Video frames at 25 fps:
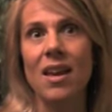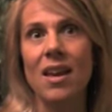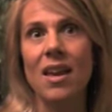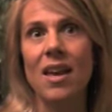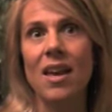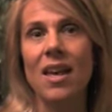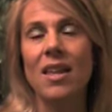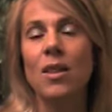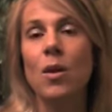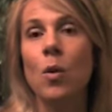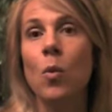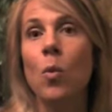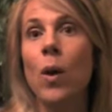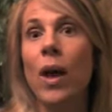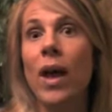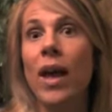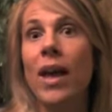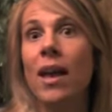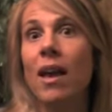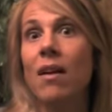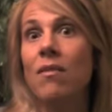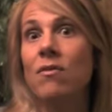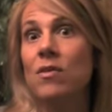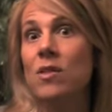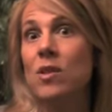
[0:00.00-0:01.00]
in the way
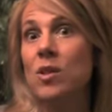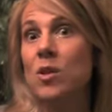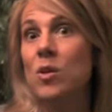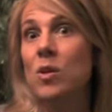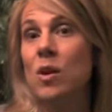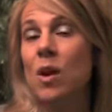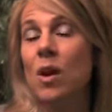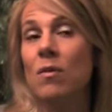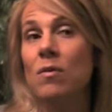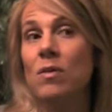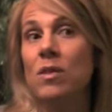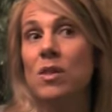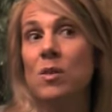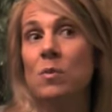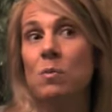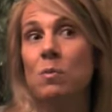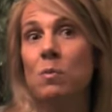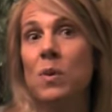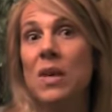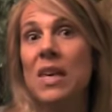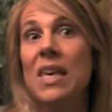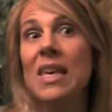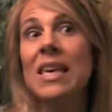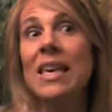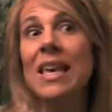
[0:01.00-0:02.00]
of
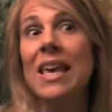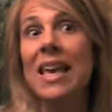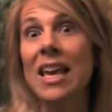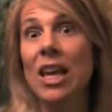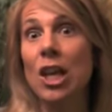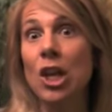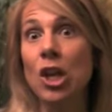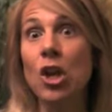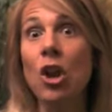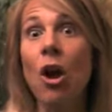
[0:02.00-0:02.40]
speaking